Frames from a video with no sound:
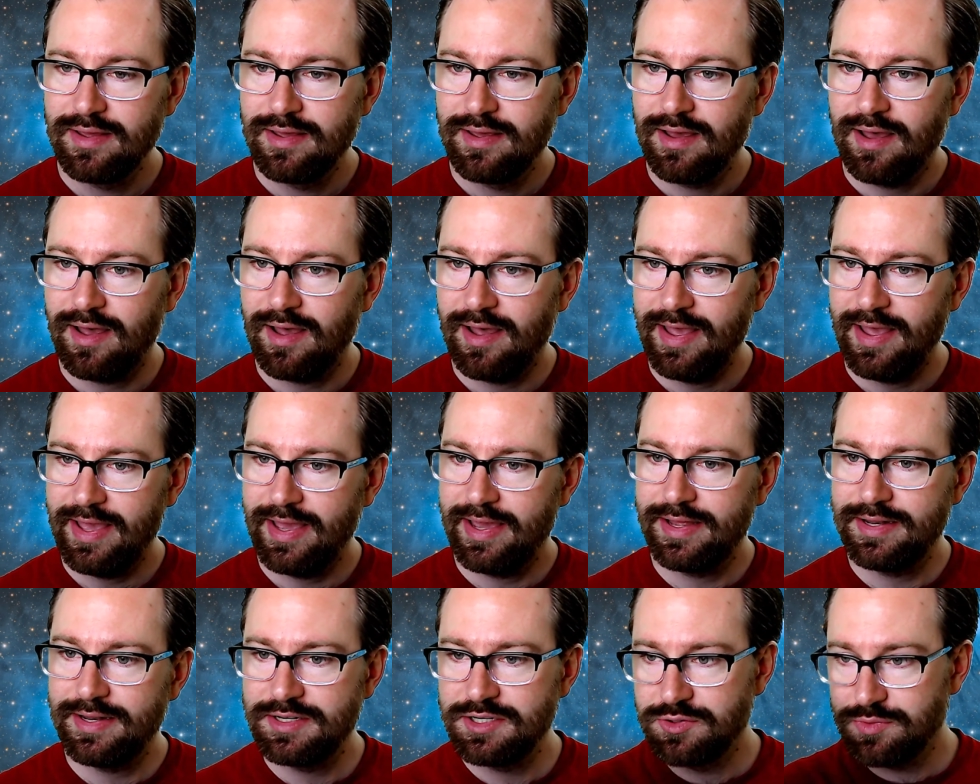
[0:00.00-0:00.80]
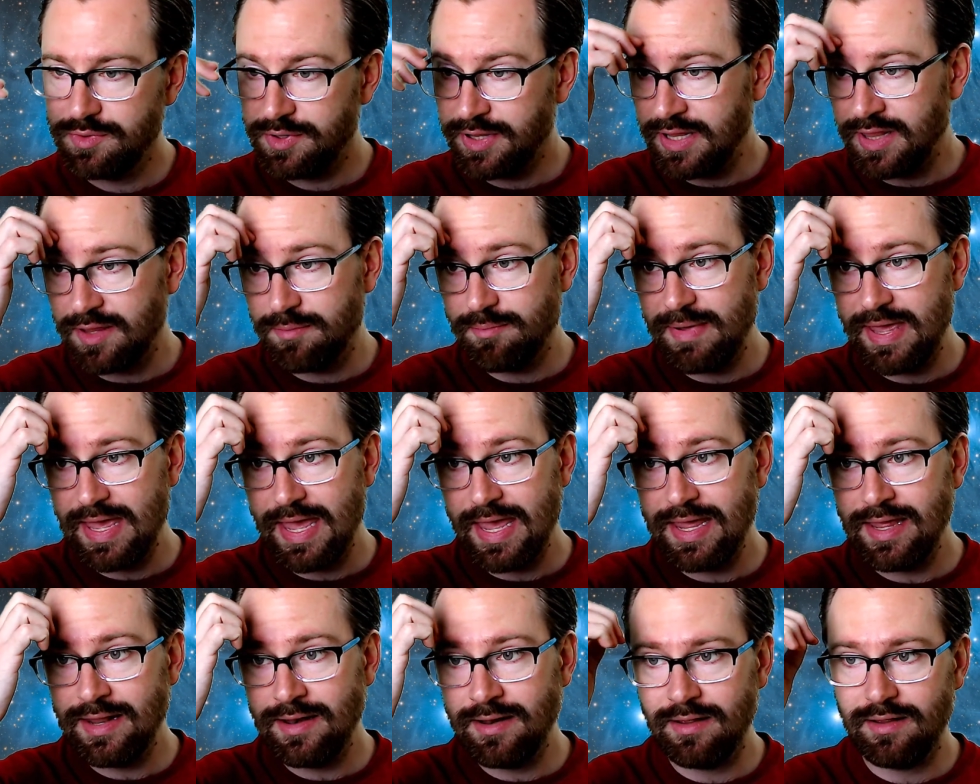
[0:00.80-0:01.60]
Uh, and really, the
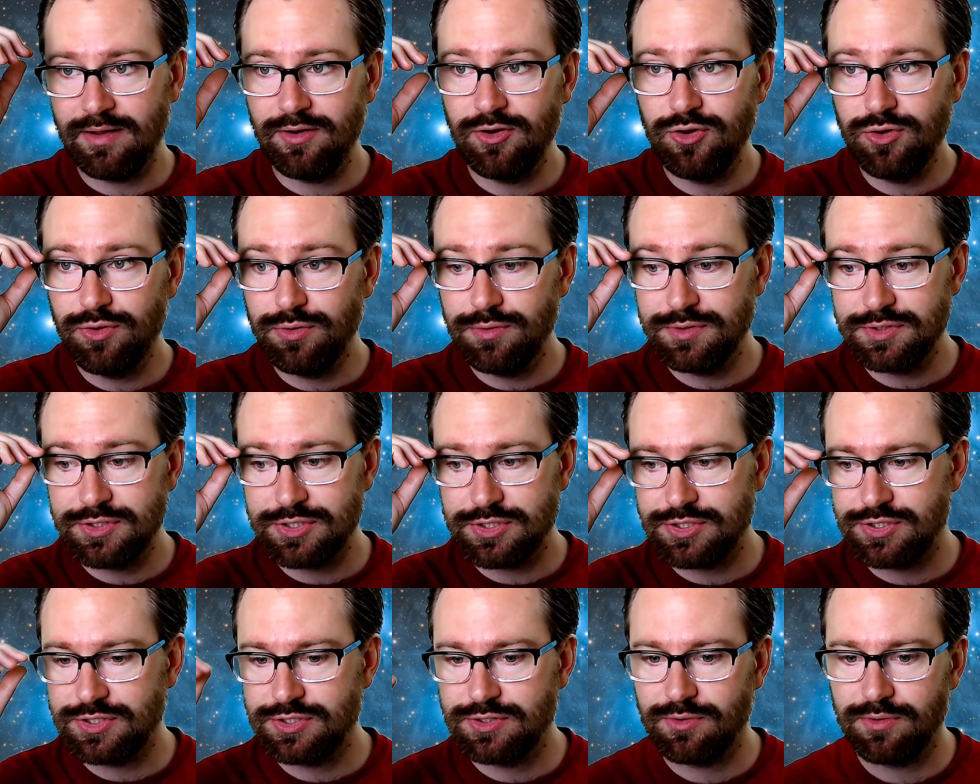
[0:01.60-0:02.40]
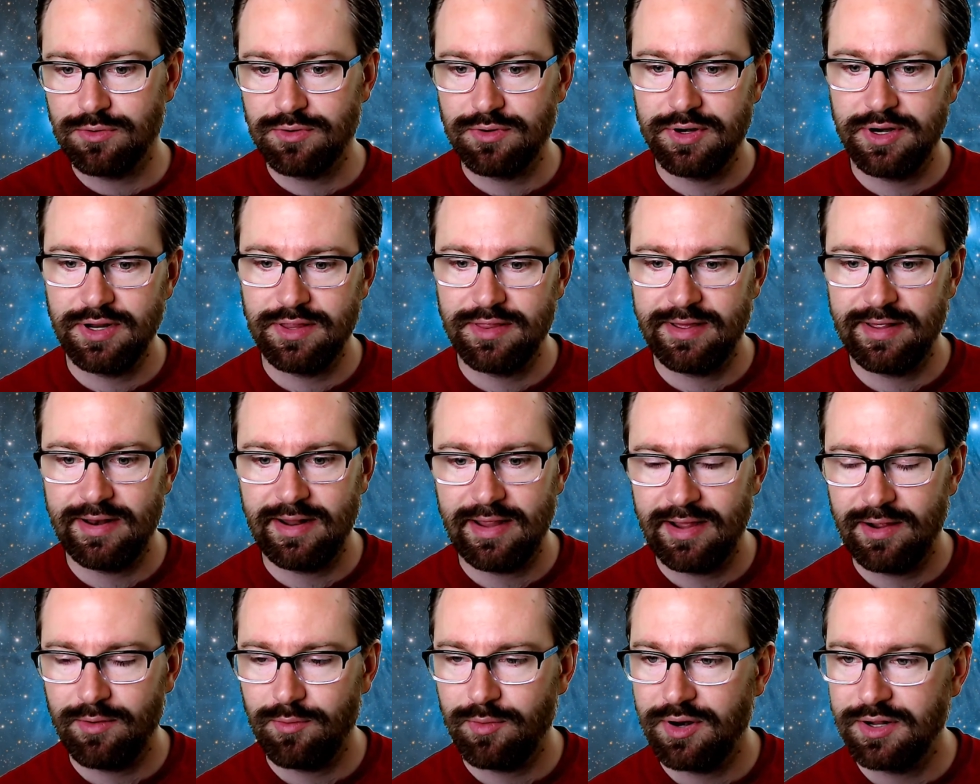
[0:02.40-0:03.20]
main news story that
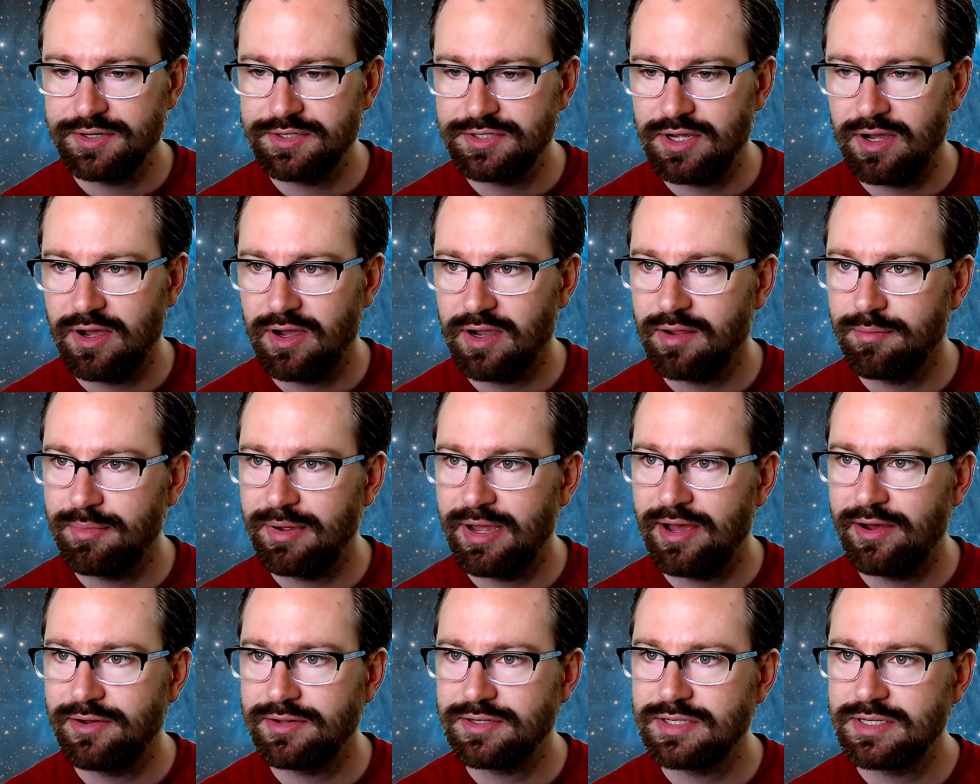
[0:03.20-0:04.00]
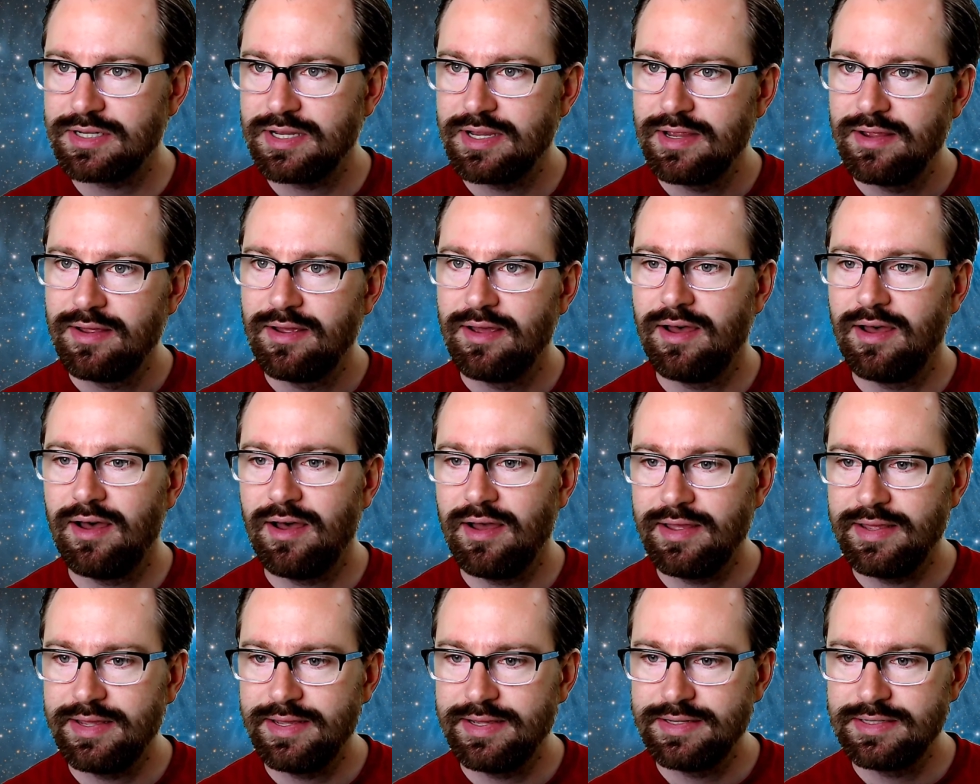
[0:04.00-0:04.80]
I want to talk about uh,
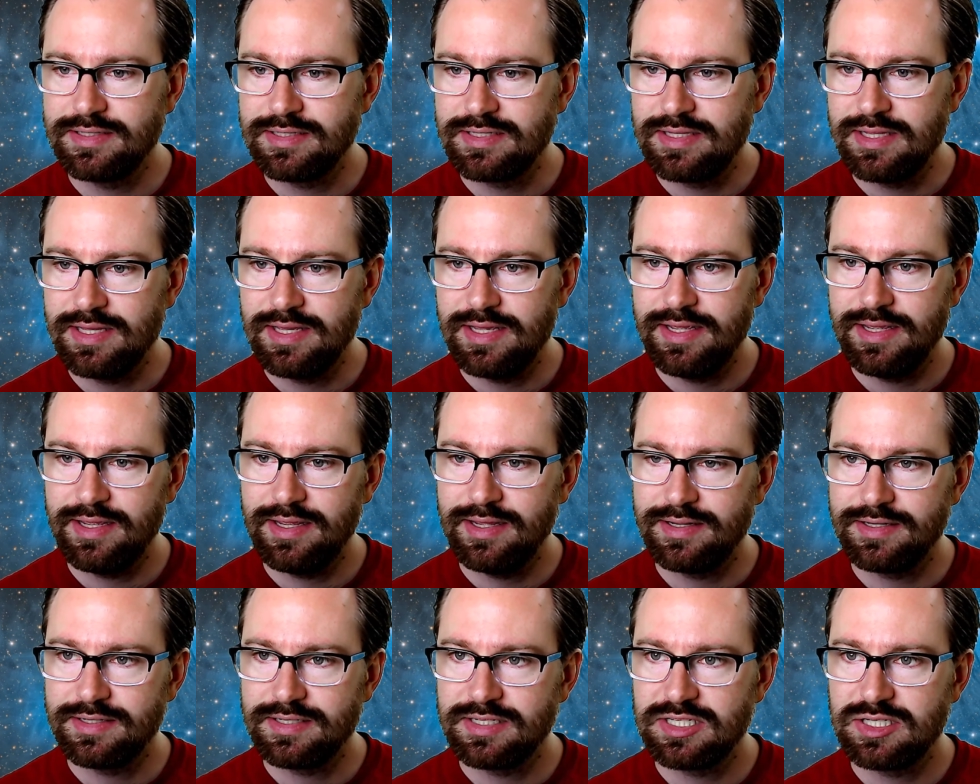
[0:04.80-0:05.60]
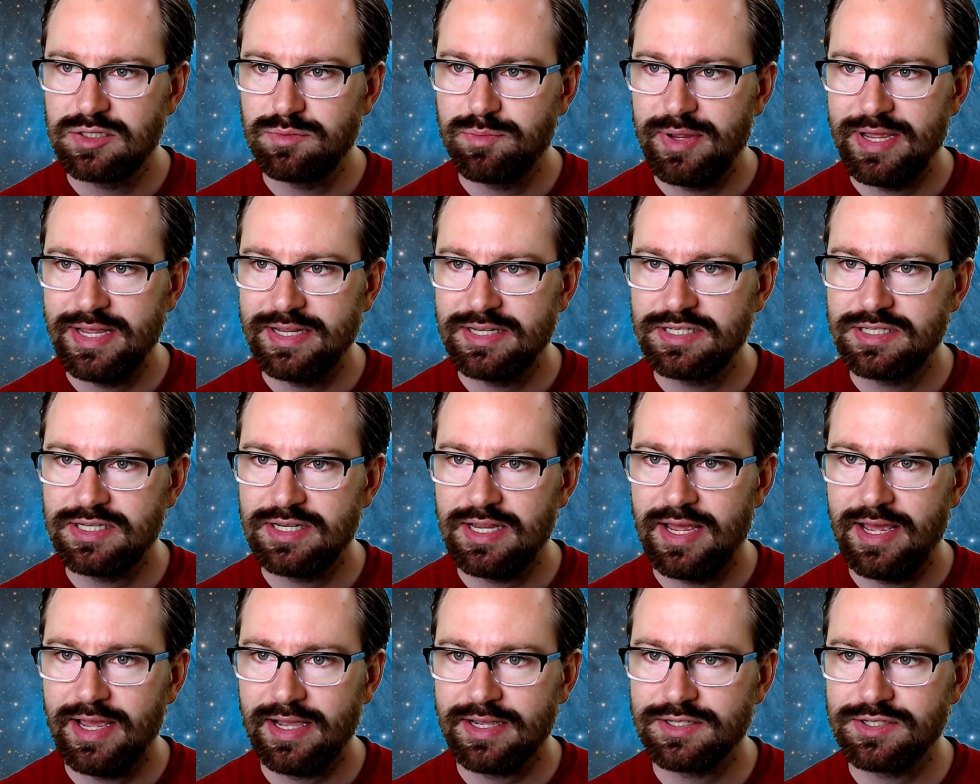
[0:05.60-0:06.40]
is the
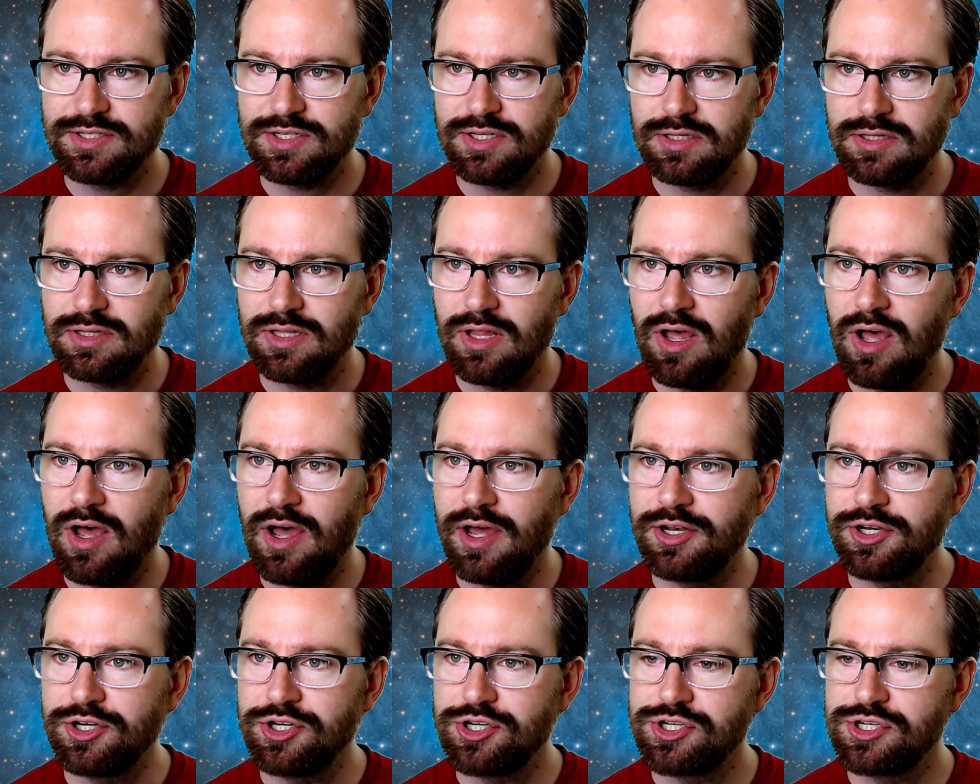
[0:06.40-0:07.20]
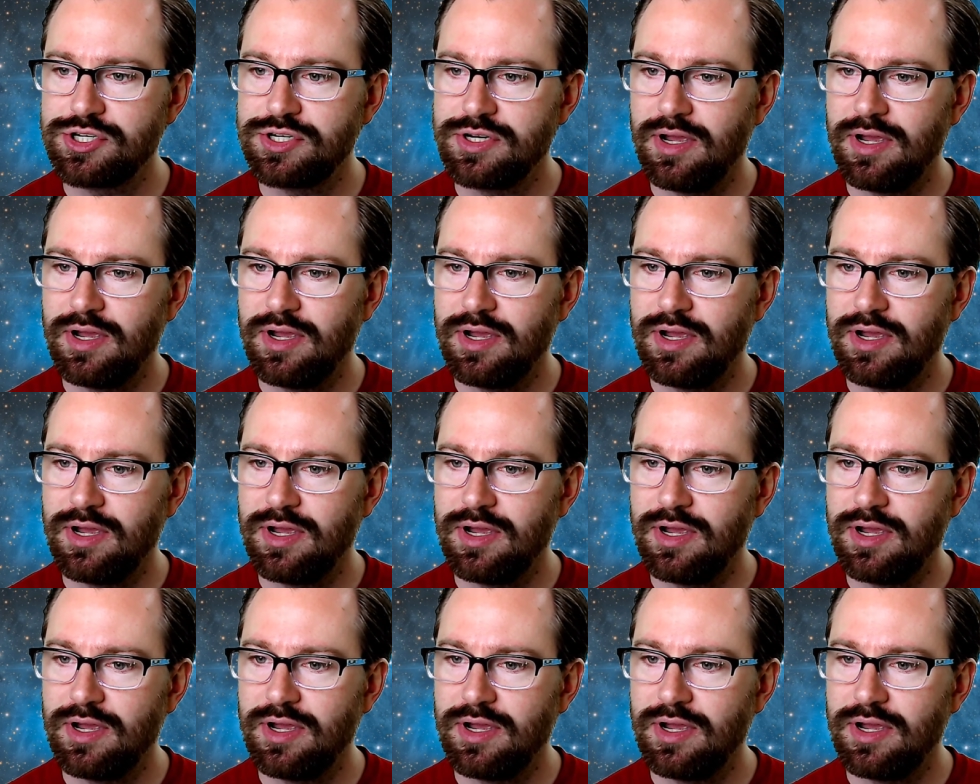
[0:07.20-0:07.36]
SpaceX launch.